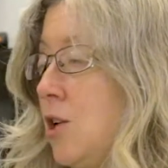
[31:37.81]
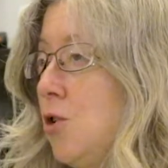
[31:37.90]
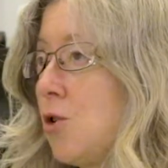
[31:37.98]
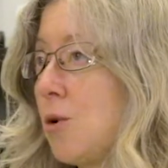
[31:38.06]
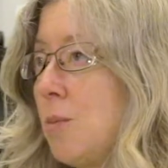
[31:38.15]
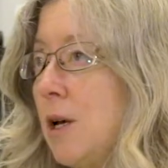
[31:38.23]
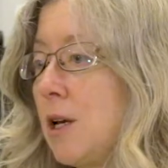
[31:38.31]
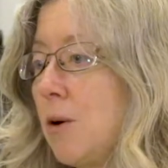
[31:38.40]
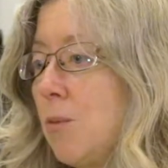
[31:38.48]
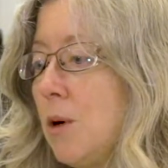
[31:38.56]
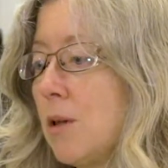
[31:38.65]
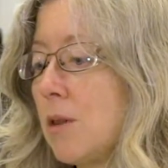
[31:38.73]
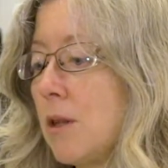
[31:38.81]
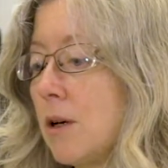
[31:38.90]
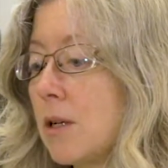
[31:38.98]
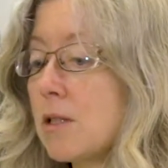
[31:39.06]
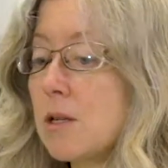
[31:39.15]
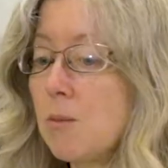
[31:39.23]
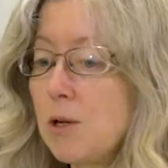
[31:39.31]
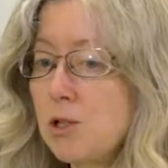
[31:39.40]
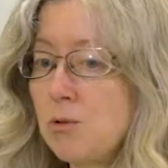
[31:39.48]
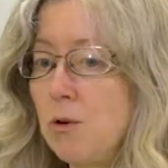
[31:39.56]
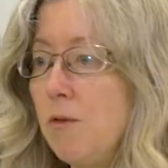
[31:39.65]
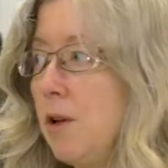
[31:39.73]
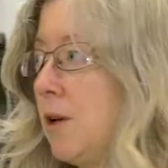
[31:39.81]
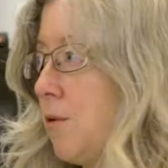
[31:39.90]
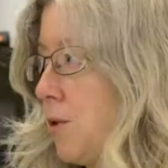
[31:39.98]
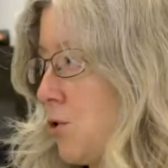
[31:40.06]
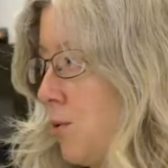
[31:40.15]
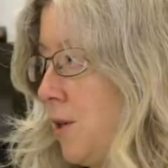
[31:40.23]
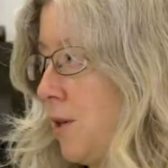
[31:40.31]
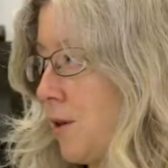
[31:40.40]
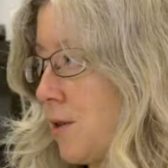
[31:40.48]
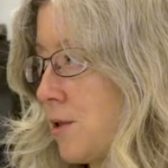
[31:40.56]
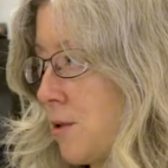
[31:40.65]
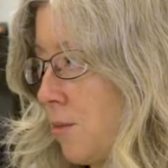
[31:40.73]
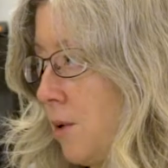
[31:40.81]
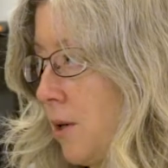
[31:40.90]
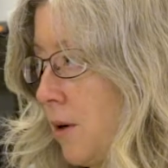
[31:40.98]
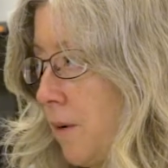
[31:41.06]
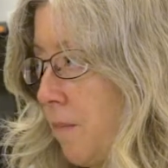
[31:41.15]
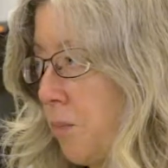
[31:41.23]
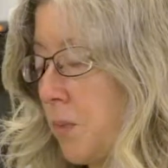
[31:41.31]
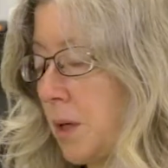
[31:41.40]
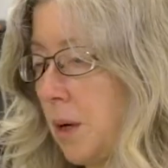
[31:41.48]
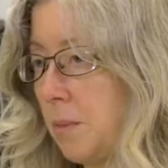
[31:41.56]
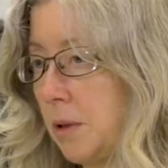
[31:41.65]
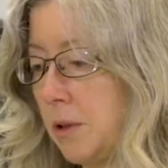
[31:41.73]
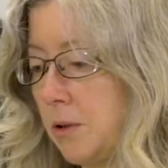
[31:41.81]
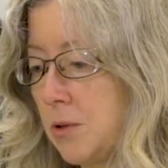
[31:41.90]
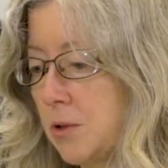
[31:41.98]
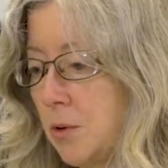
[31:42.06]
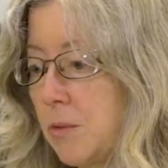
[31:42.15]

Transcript: You can make it with, because I went to a vegan retreat in Costa Rica a couple of years ago.